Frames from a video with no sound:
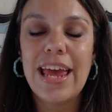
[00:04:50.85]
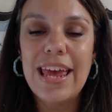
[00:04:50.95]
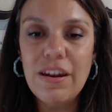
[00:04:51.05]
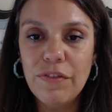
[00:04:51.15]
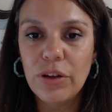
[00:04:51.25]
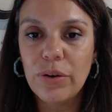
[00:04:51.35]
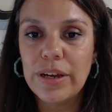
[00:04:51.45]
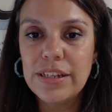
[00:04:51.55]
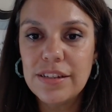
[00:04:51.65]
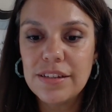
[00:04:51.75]

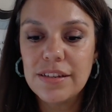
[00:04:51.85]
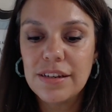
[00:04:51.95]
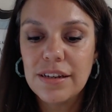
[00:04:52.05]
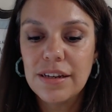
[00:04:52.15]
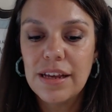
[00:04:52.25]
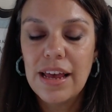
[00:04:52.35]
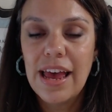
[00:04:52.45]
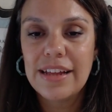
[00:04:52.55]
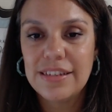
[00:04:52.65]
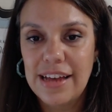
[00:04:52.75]
influence
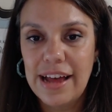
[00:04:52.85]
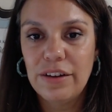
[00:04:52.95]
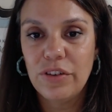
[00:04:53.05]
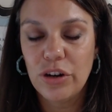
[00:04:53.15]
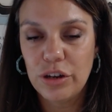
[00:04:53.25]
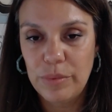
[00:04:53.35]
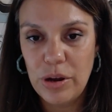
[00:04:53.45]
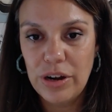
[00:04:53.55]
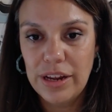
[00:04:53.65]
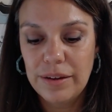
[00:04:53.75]
inside of your
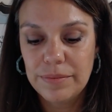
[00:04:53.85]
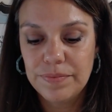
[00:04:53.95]
community.